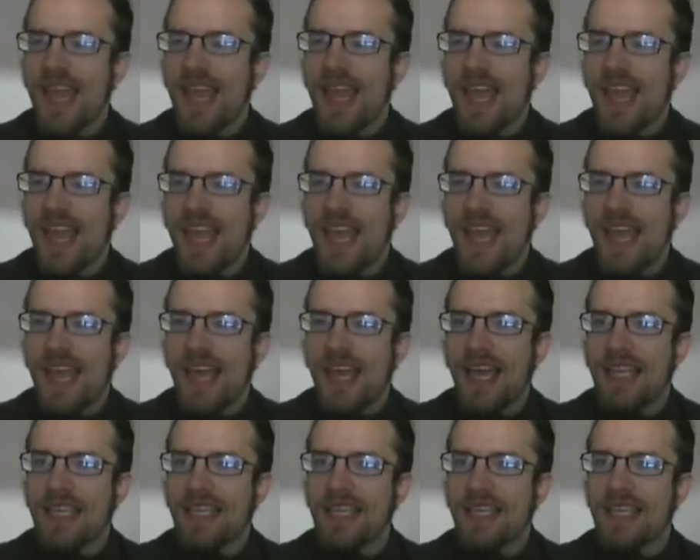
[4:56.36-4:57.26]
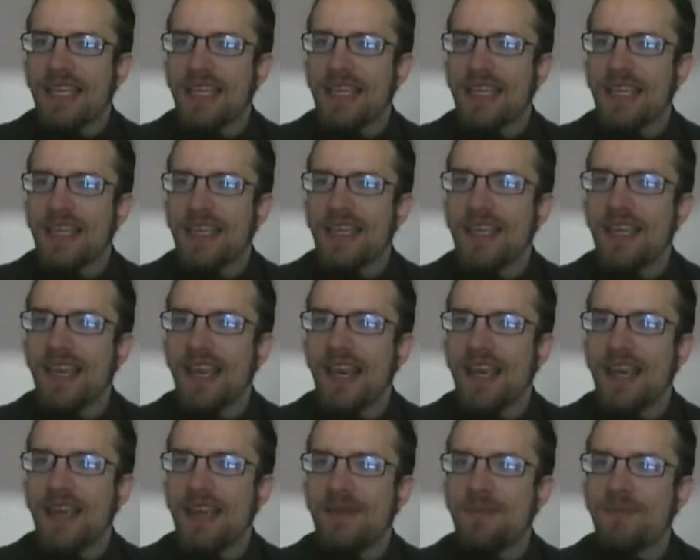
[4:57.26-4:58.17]

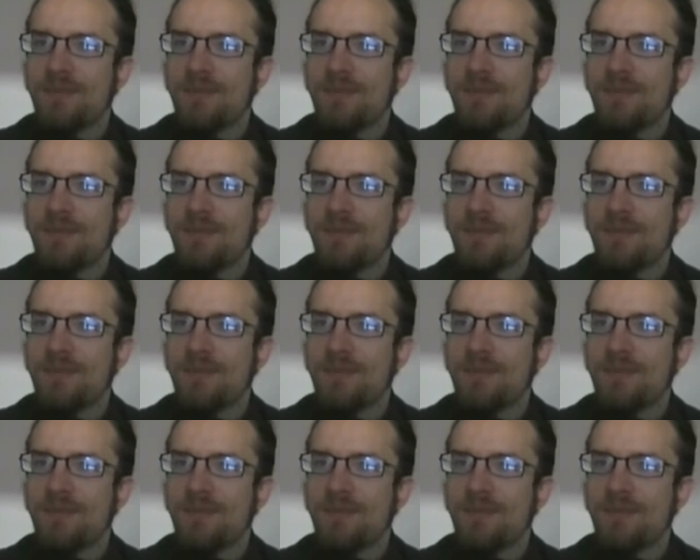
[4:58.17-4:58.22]
(silence)